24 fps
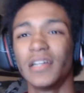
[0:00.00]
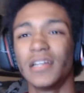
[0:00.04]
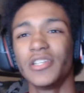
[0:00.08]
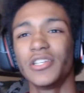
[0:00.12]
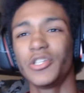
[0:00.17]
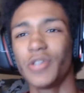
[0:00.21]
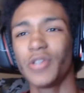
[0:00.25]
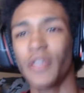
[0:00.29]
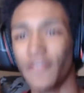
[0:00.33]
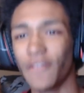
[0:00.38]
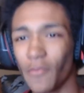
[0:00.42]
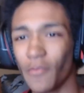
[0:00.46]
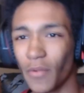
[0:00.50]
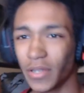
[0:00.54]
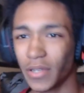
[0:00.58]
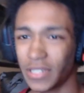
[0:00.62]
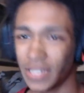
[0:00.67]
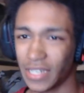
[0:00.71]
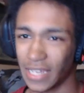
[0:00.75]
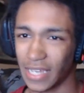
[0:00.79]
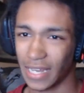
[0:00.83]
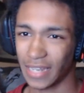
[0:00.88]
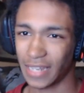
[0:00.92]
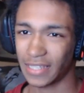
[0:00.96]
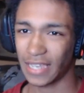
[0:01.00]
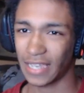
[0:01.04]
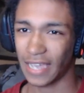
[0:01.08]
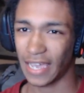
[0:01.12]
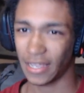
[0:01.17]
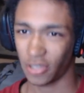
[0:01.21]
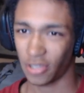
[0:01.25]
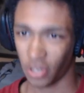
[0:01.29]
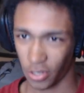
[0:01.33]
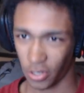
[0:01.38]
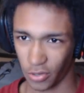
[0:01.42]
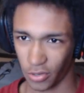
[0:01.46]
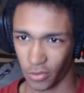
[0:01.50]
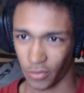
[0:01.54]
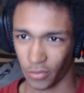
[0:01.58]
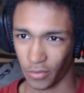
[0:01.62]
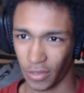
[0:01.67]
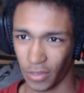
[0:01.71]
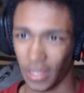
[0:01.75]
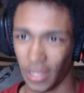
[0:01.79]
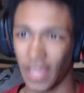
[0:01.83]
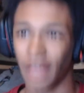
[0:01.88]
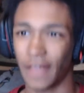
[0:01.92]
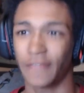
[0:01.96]
you ever want to get a tattoo?
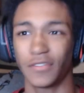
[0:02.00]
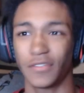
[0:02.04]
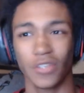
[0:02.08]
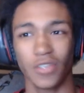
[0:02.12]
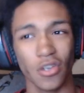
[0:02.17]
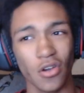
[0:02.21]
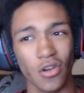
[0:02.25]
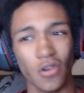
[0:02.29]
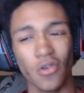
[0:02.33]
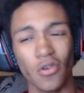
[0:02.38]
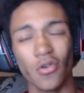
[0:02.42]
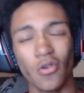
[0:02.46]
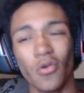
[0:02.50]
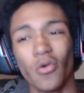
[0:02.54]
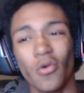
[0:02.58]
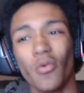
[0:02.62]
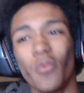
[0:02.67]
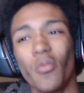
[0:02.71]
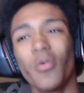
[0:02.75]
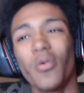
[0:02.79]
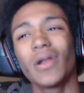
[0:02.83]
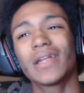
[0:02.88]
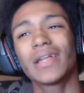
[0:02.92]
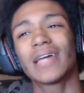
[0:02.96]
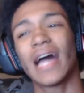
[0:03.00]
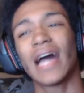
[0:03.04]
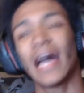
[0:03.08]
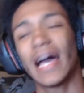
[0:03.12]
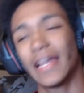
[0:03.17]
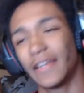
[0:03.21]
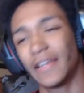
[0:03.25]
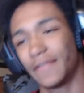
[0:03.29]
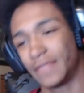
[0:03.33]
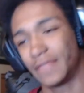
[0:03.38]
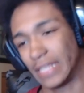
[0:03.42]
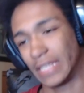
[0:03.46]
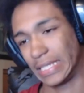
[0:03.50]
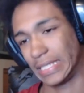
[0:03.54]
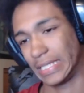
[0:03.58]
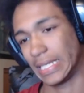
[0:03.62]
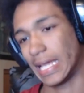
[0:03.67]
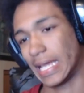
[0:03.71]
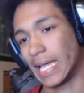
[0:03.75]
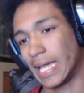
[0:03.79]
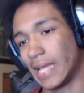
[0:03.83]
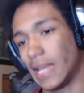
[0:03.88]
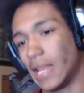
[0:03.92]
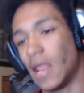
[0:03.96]
If so, what kind of
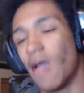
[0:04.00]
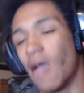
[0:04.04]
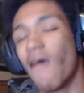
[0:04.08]
design?